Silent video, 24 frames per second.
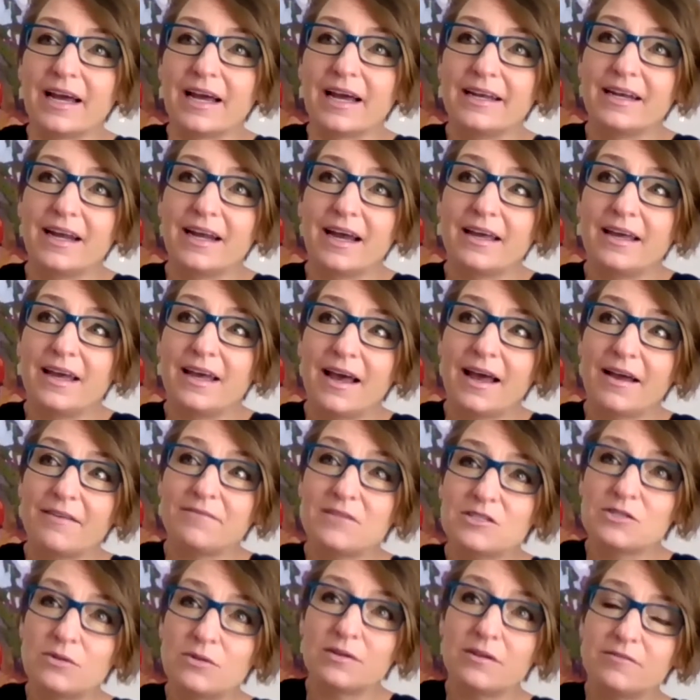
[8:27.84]
And I've
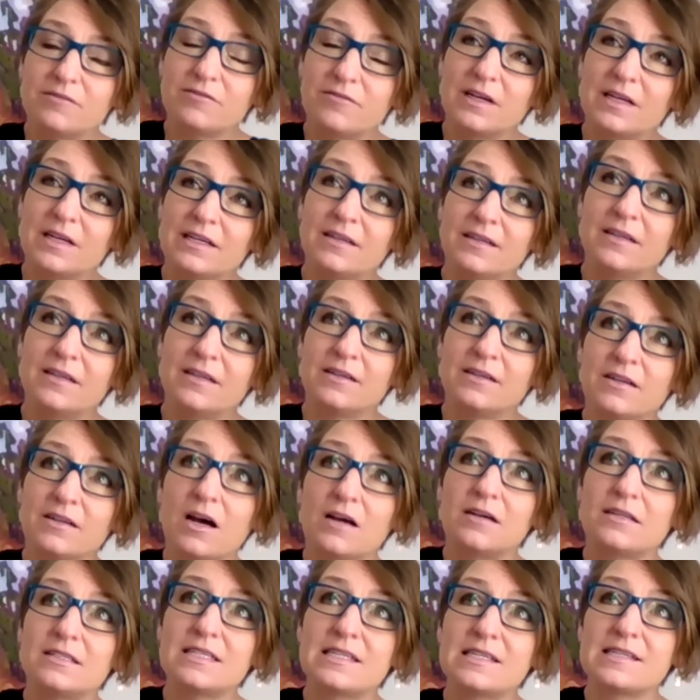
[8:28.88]
sort of
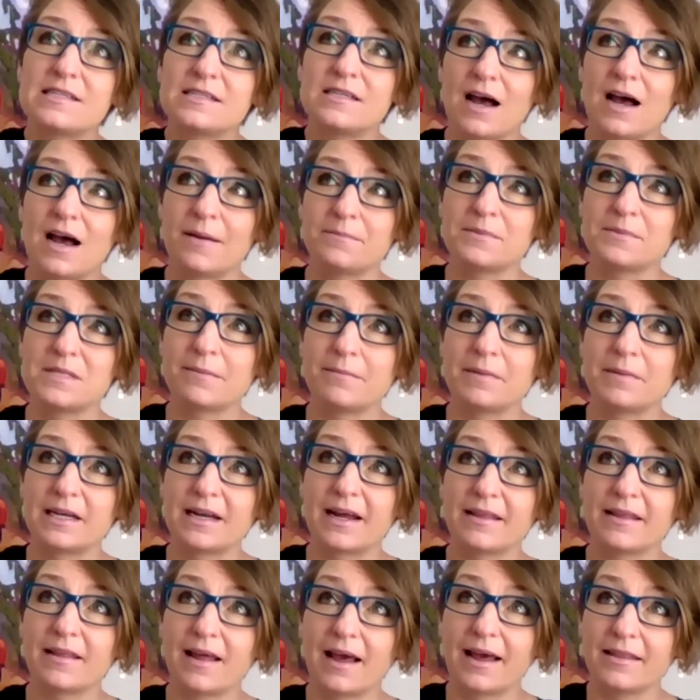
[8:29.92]
not stopped. I mean,
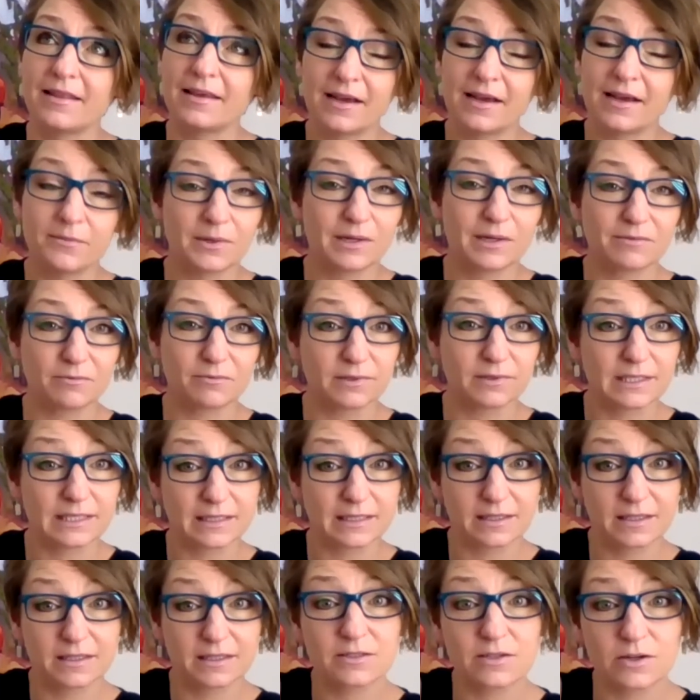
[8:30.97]
I think I went
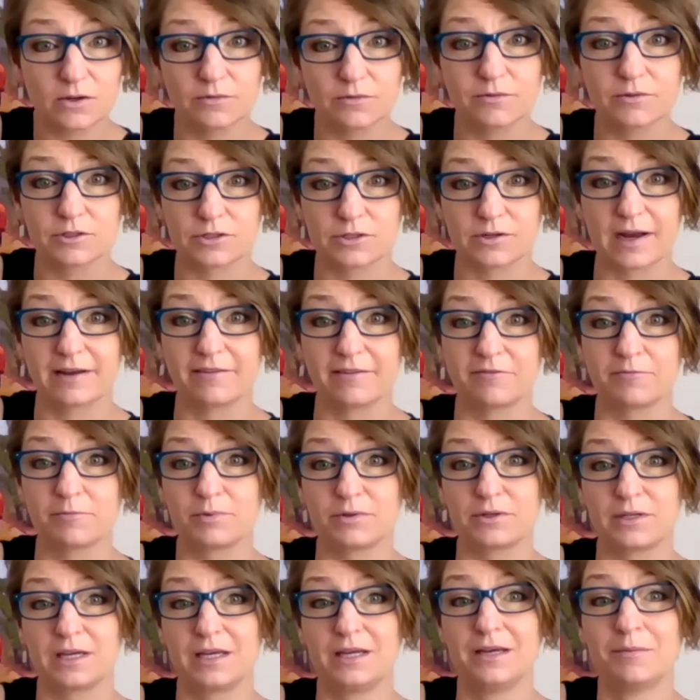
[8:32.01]
really into overdrive
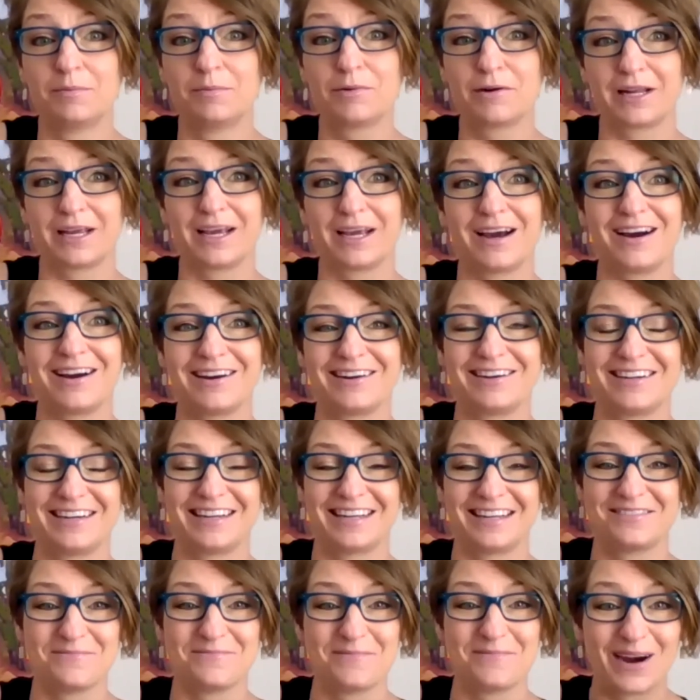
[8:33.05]
pretty hard
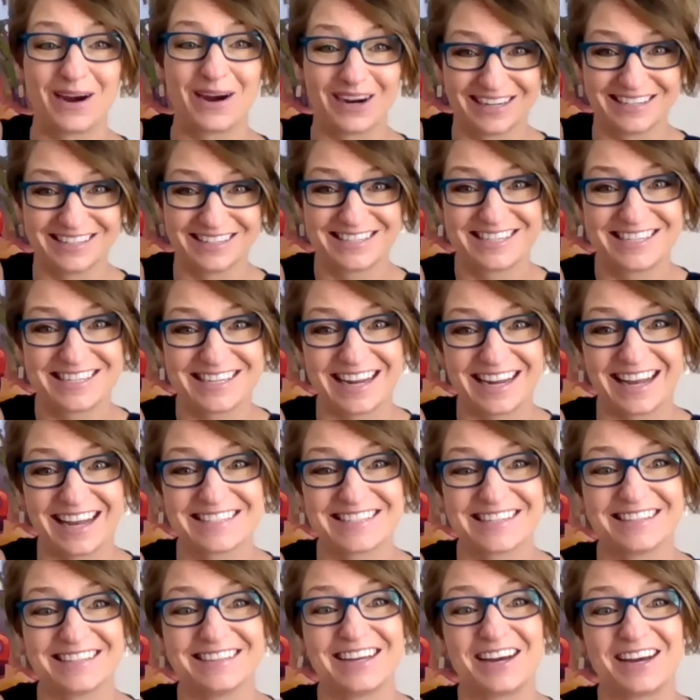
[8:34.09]
in March, as
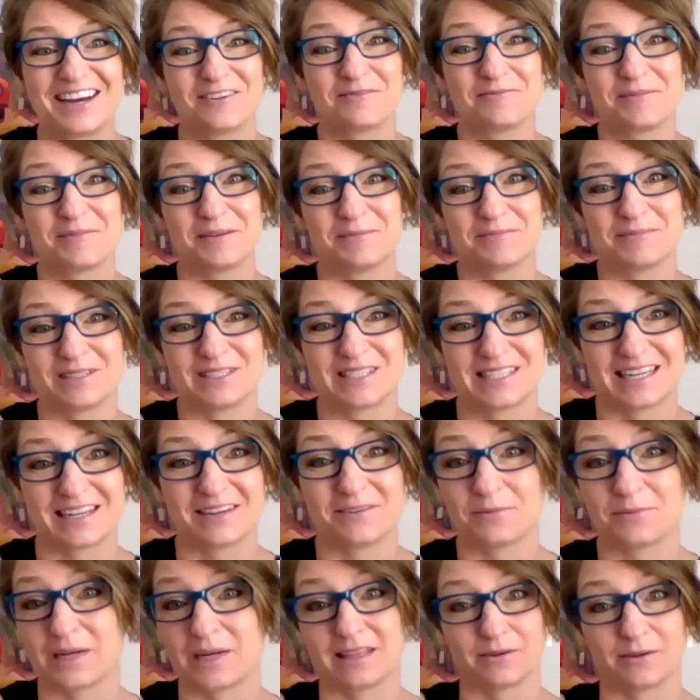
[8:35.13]
a lot of people did
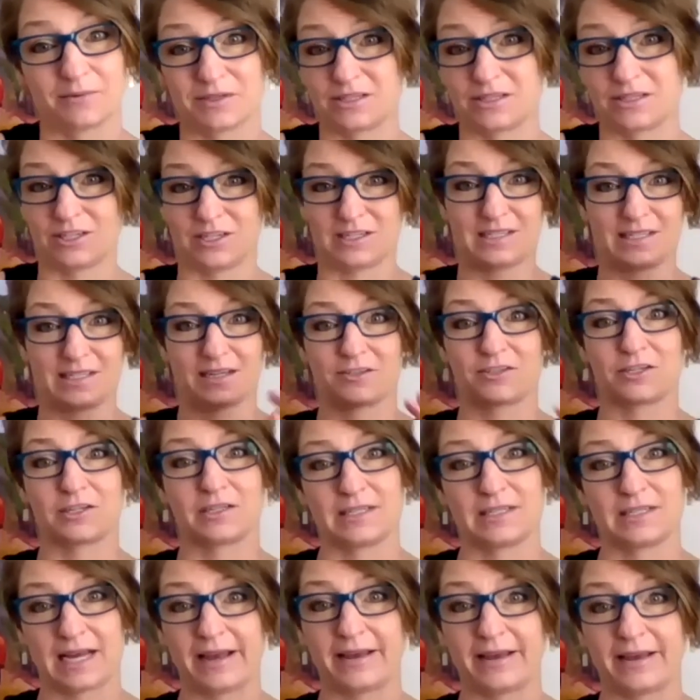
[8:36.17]
when there was just such a
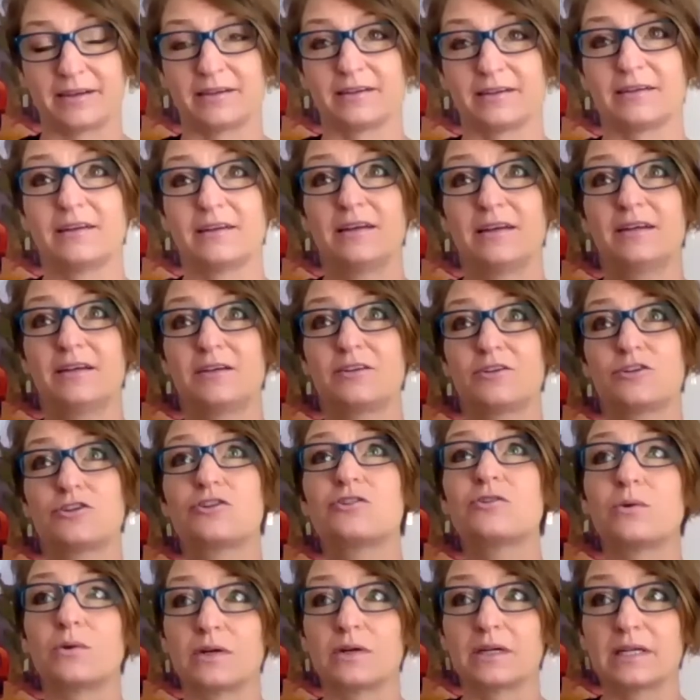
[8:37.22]
dire
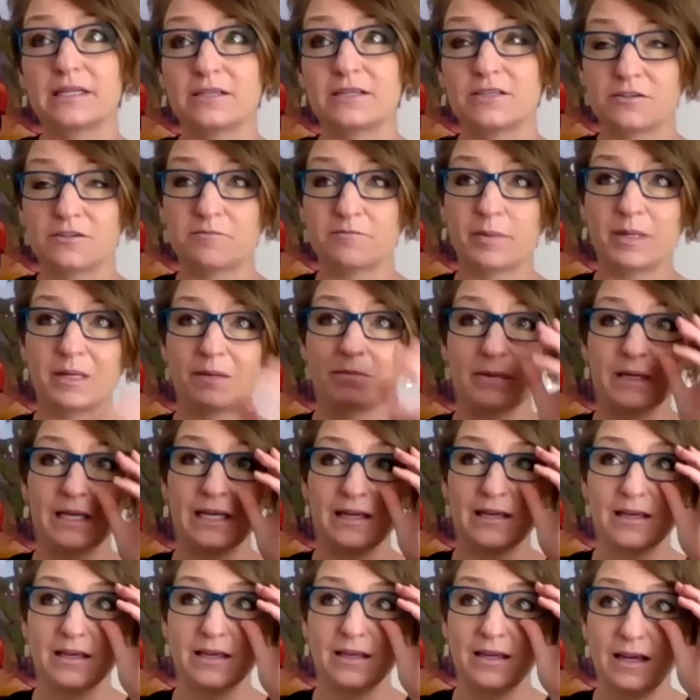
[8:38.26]
shortage of
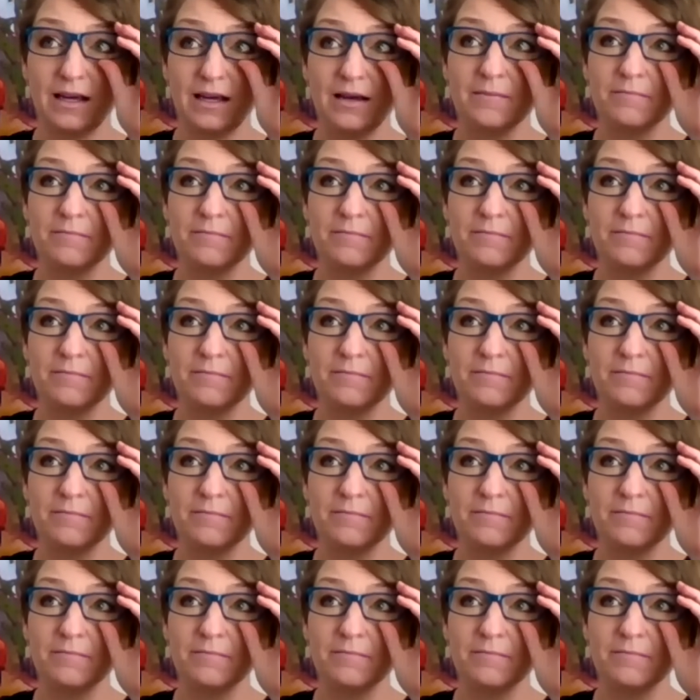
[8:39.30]
PPE.